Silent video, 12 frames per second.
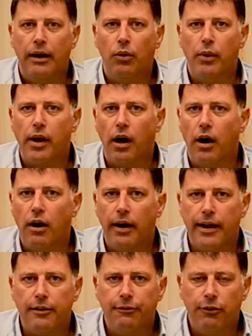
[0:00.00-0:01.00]
We are
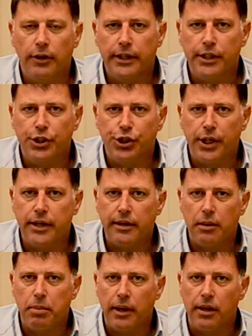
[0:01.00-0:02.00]
a fully
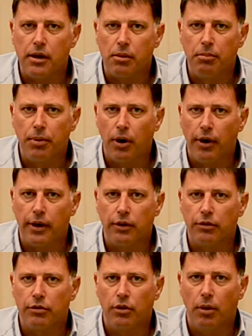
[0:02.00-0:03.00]
GDP
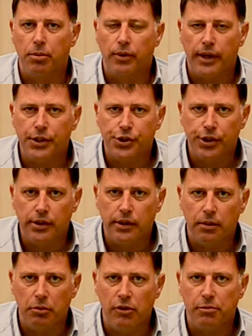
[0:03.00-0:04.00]
compliant operation in
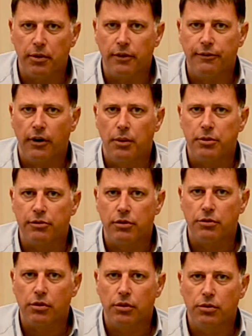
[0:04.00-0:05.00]
the movement of
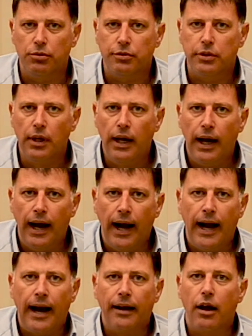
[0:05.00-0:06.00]
pharmaceuticals.
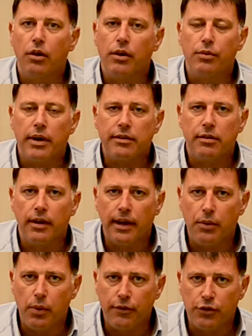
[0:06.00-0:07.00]
And only
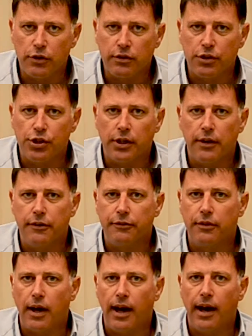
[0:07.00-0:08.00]
recently we've just
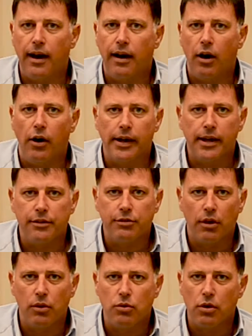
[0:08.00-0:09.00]
achieved our
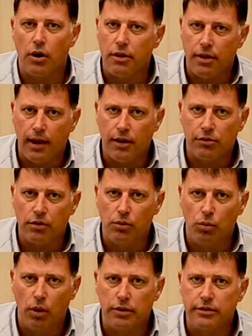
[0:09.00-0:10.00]
ISO
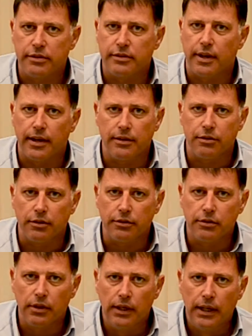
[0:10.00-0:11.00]
9001 status.